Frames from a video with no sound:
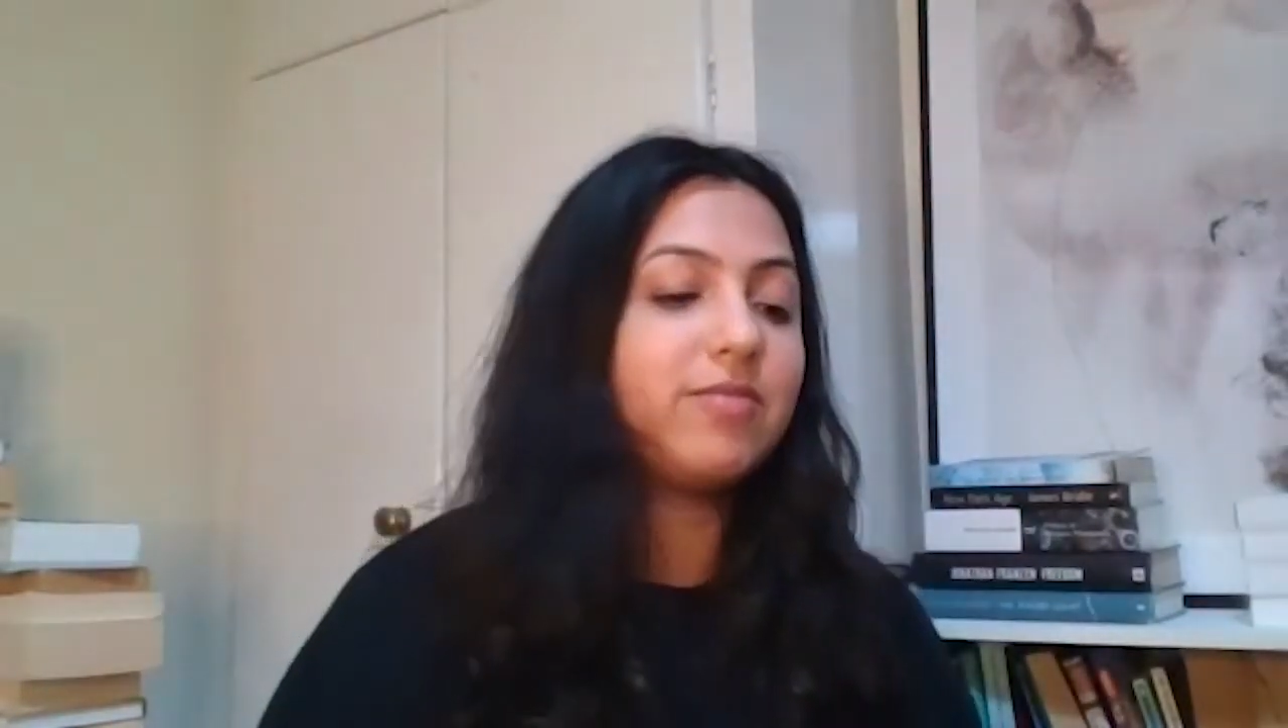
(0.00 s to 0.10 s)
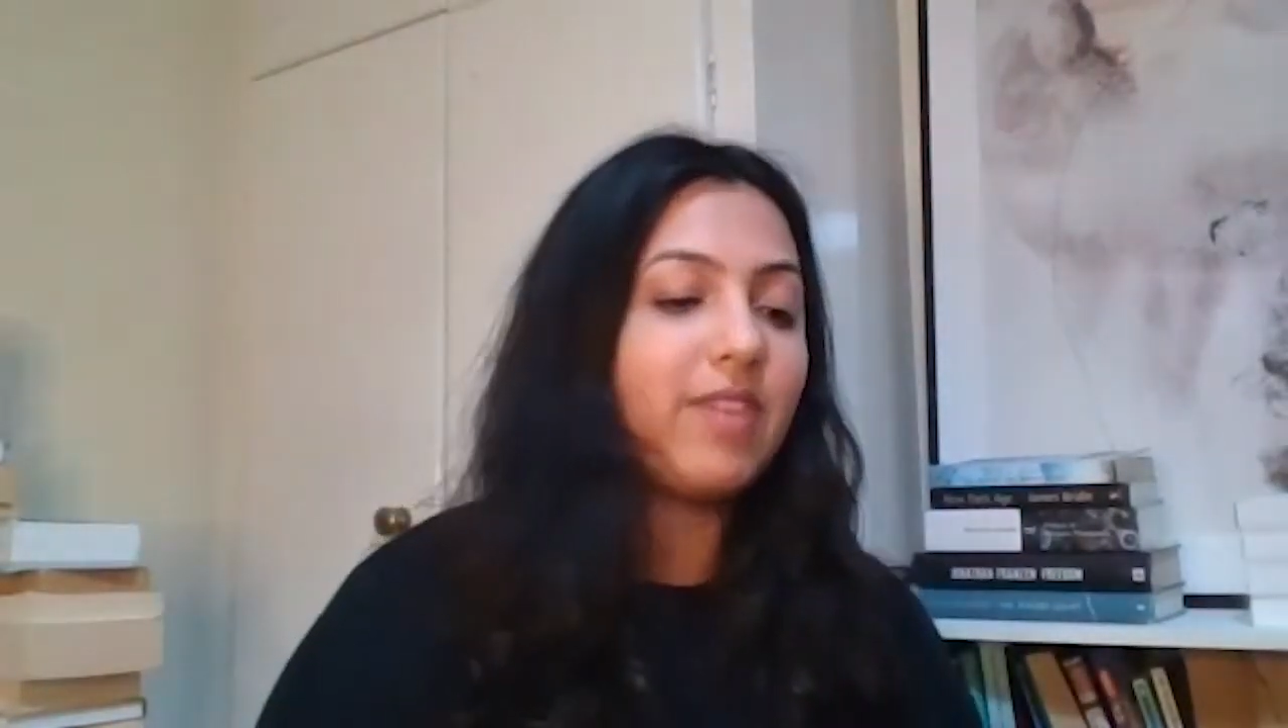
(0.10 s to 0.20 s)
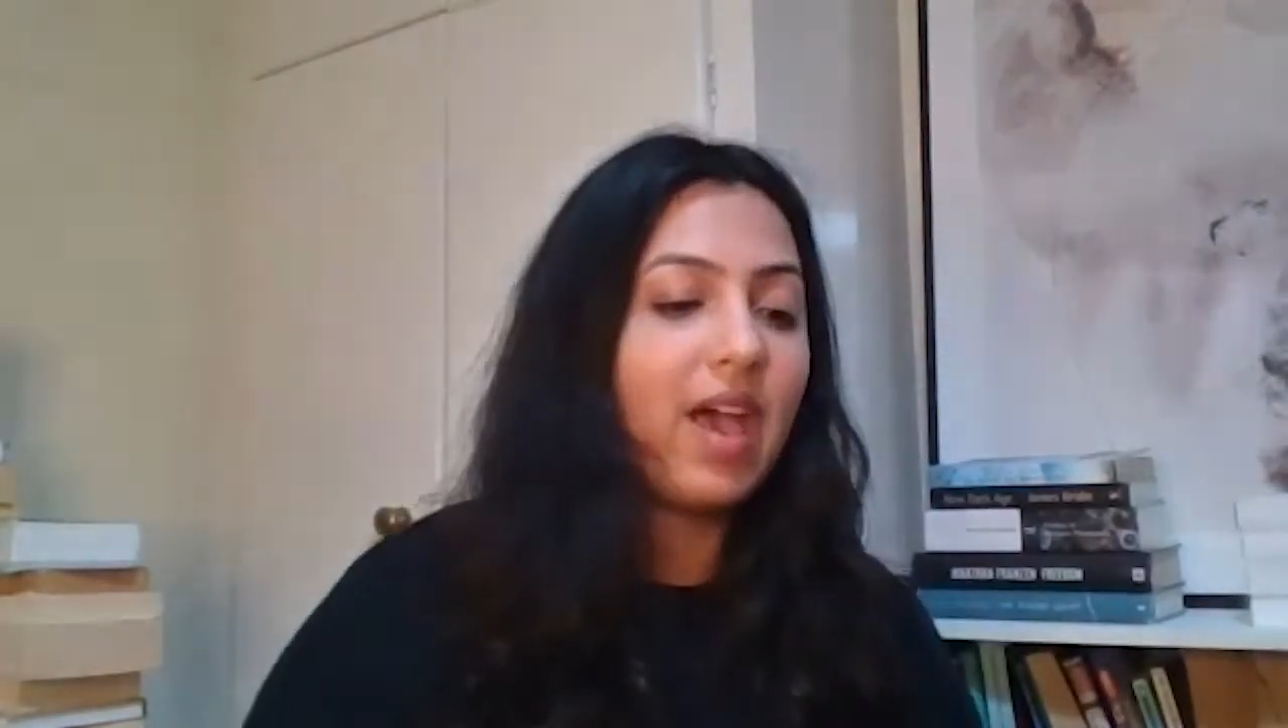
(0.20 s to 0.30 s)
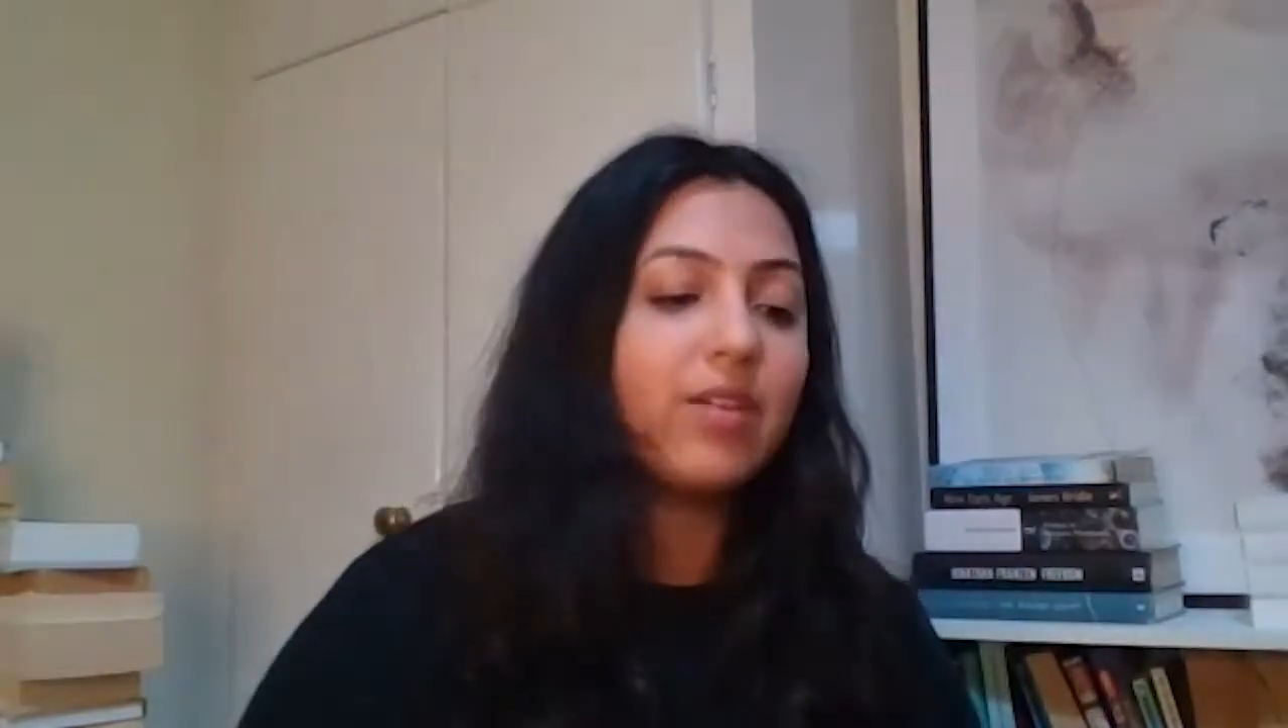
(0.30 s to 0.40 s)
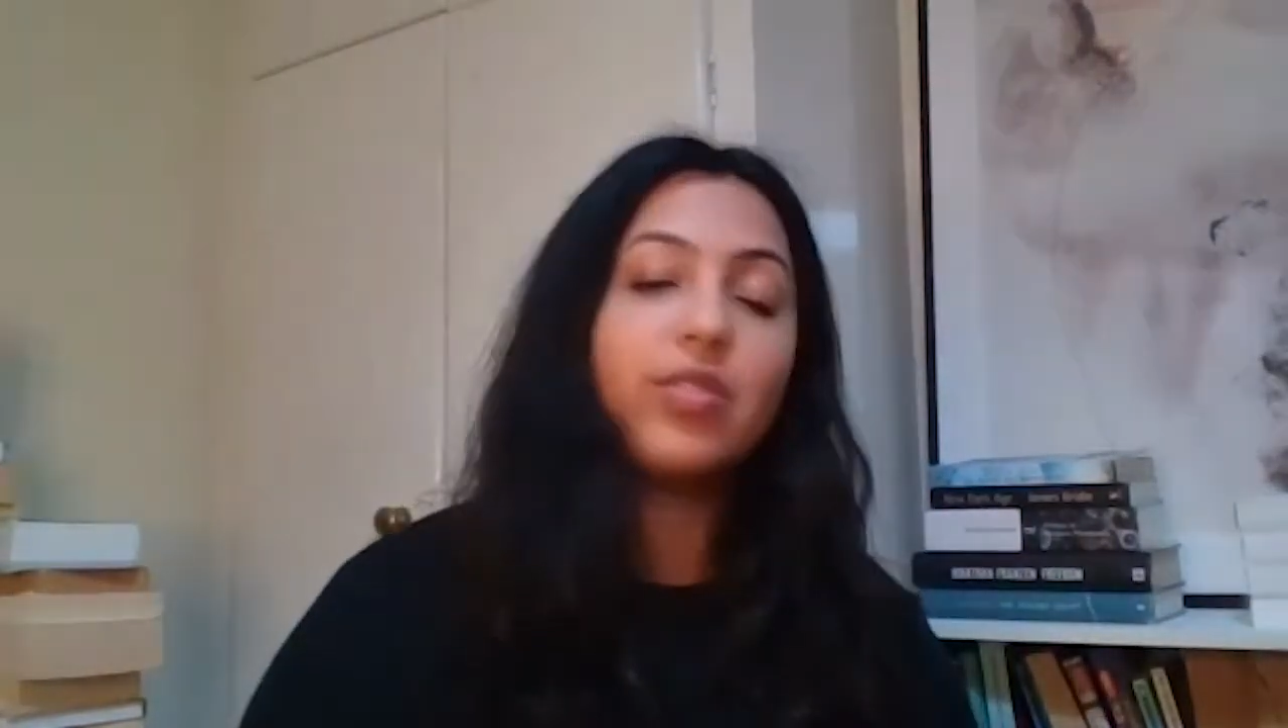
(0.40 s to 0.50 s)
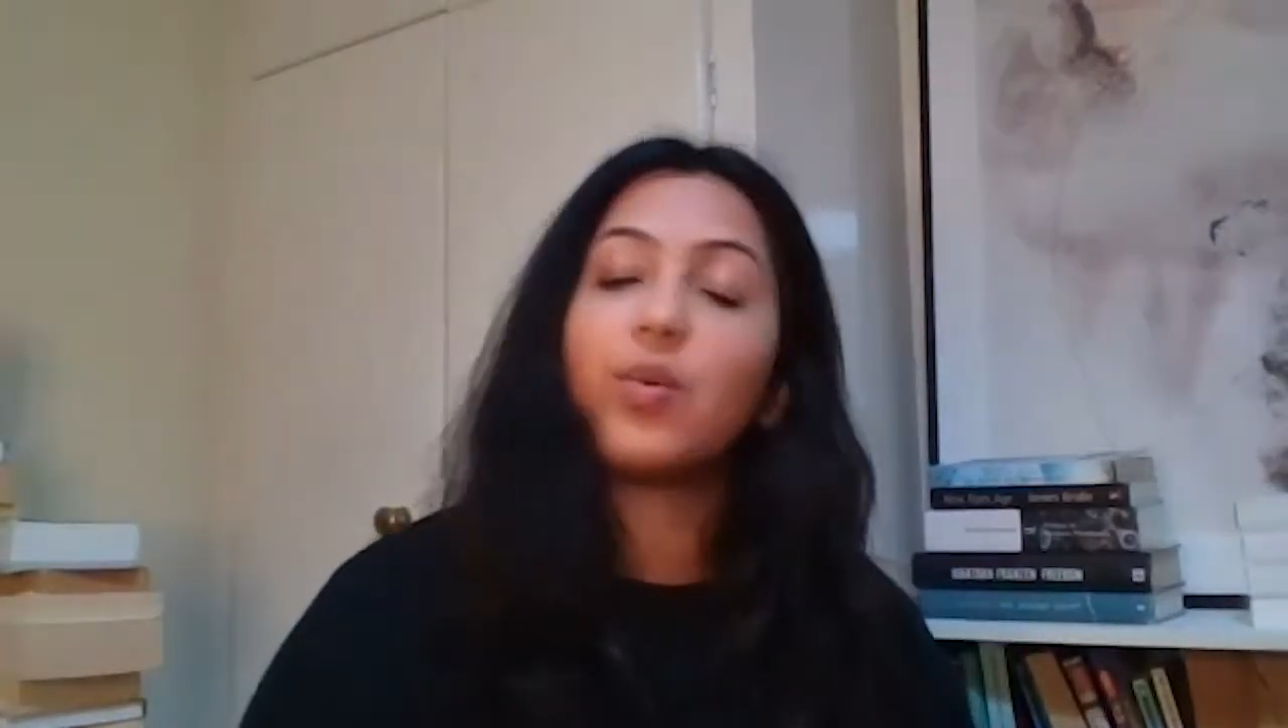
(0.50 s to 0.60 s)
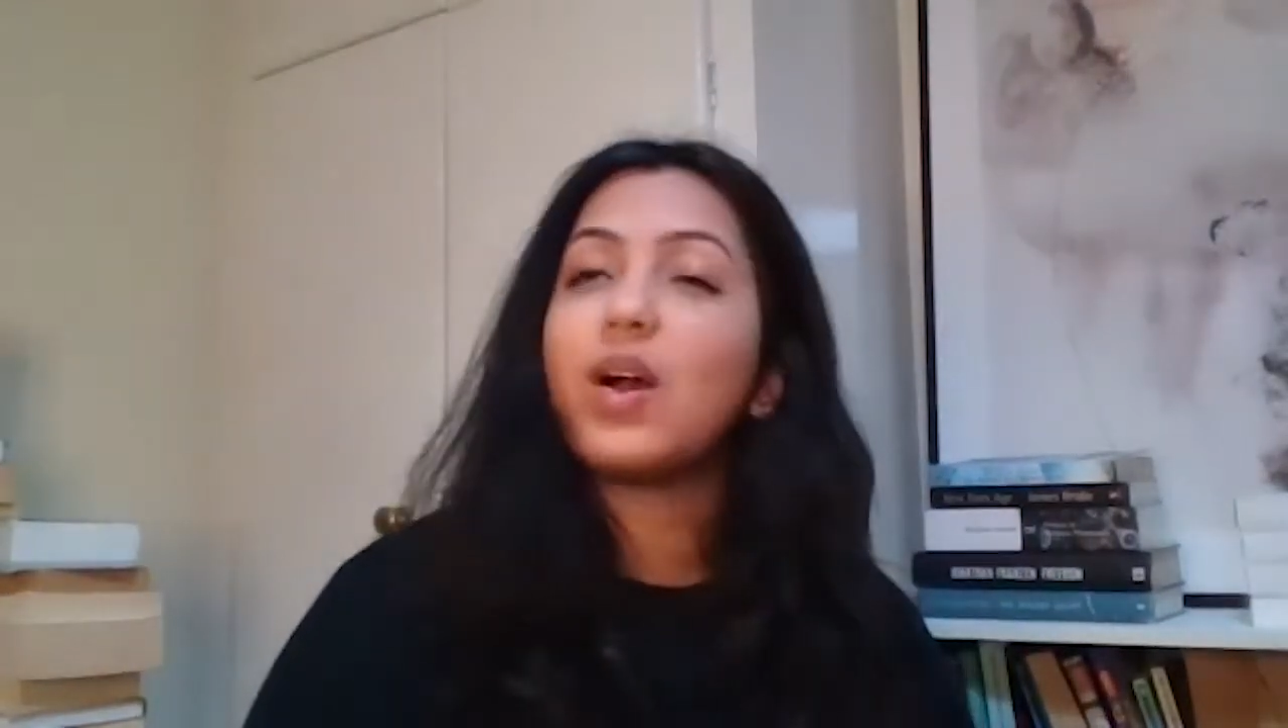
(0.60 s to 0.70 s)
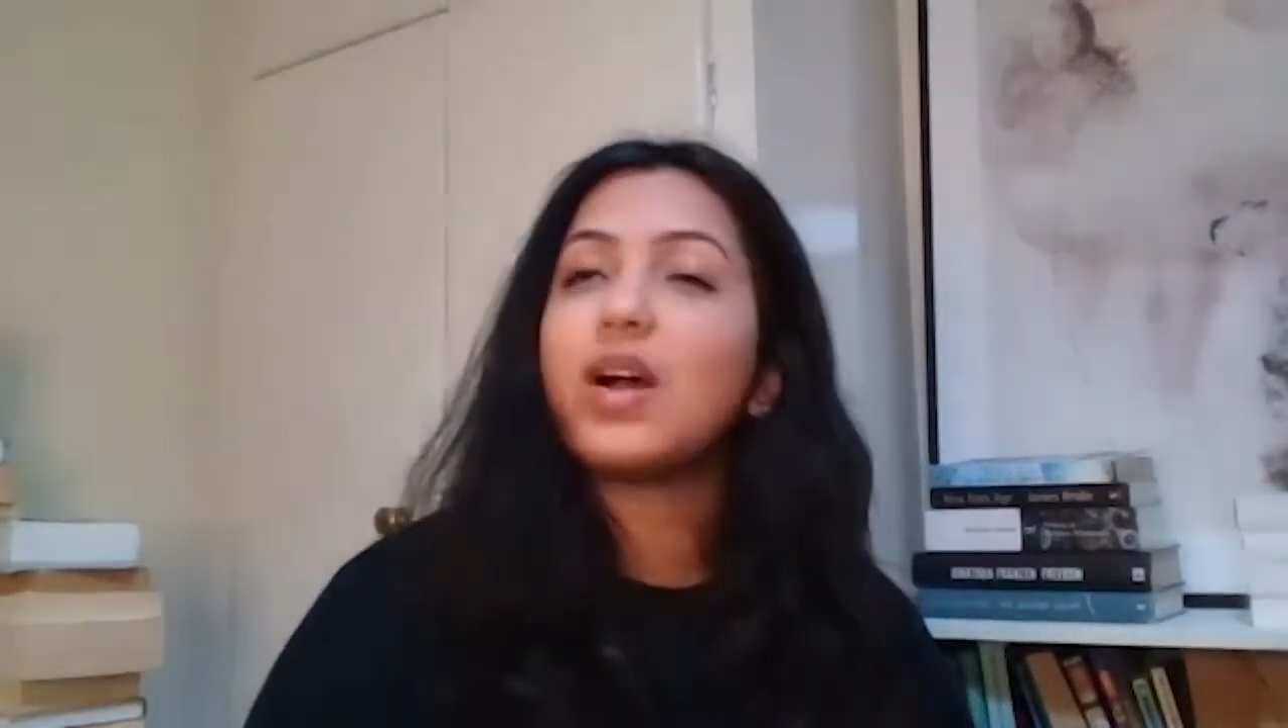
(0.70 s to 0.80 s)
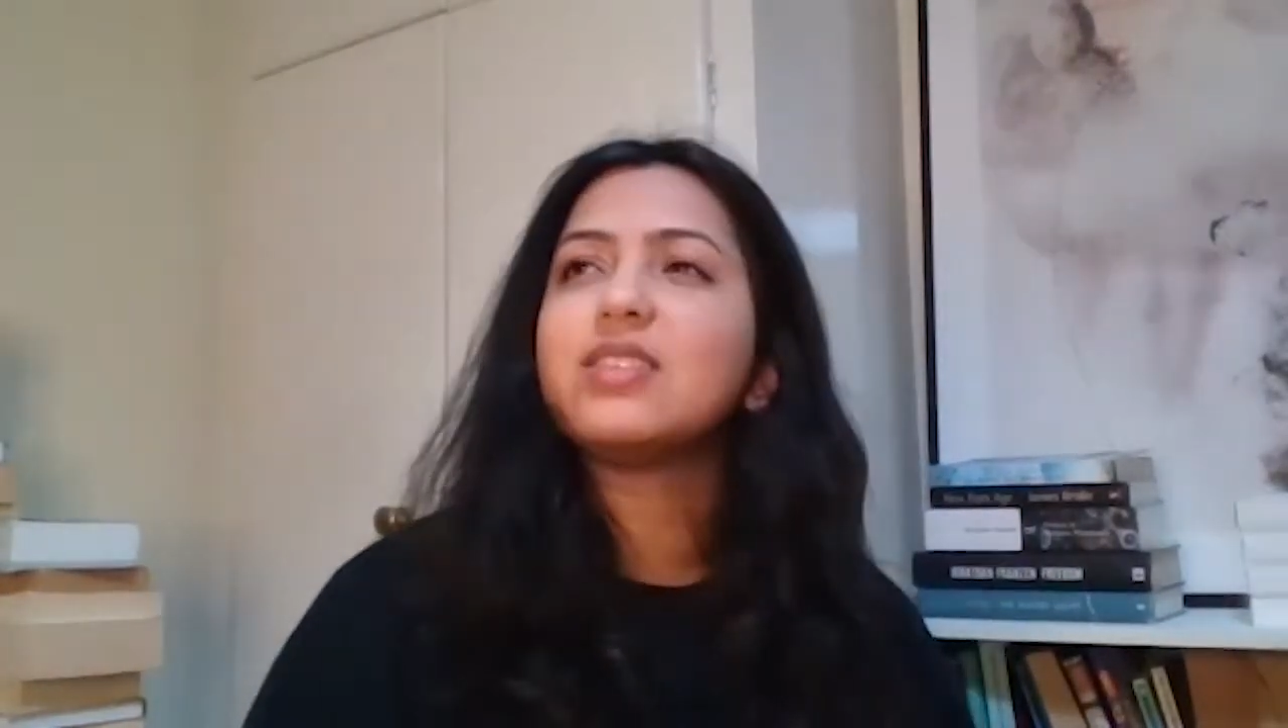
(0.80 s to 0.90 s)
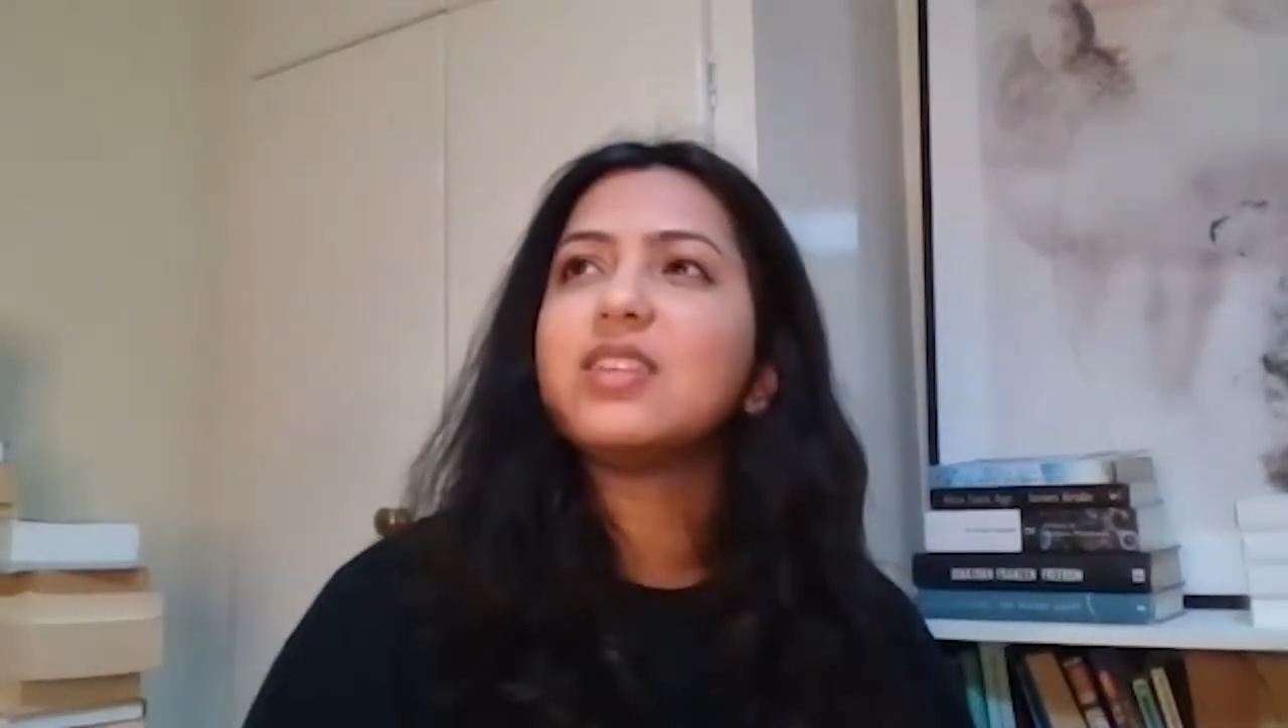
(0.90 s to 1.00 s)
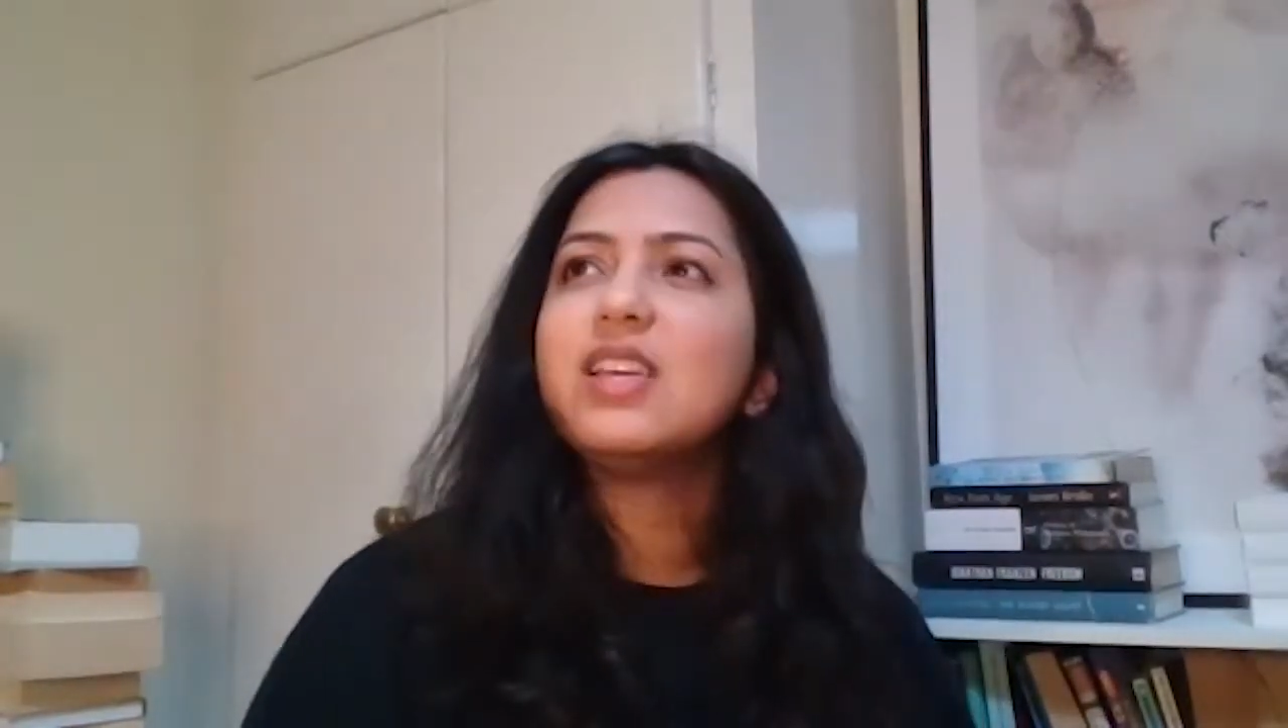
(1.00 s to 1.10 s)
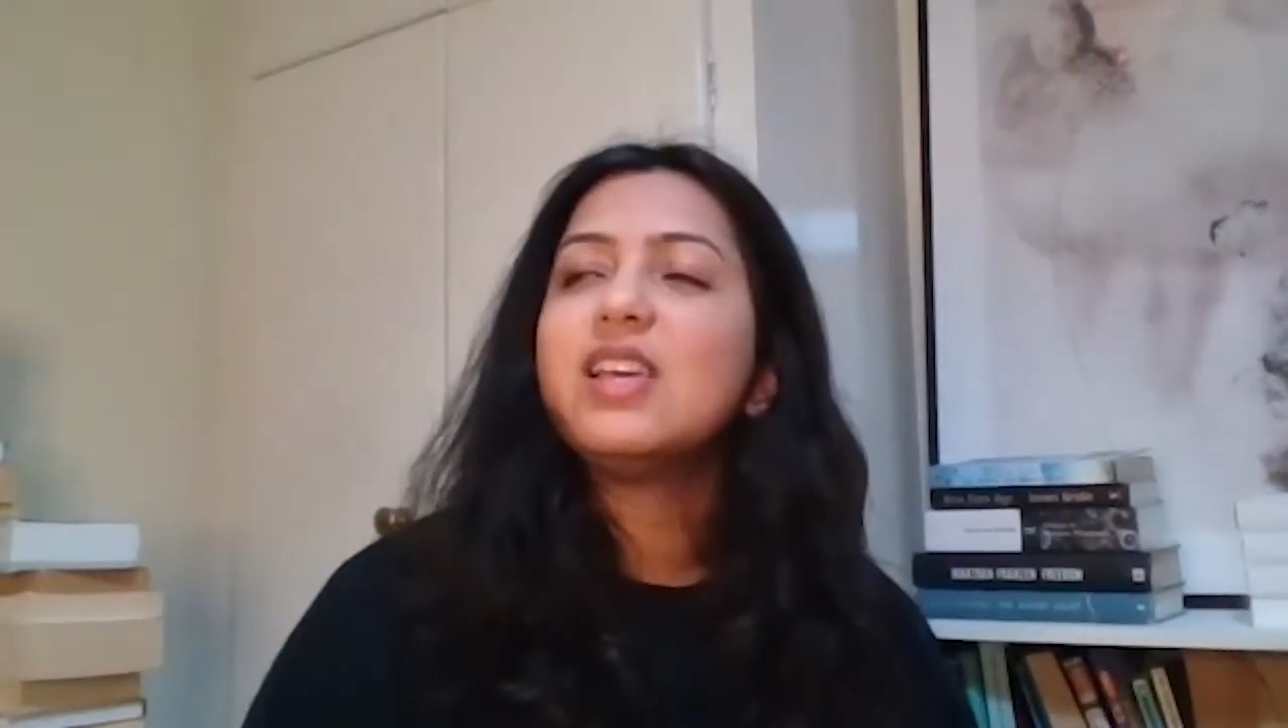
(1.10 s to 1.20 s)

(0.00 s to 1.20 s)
fair in the world.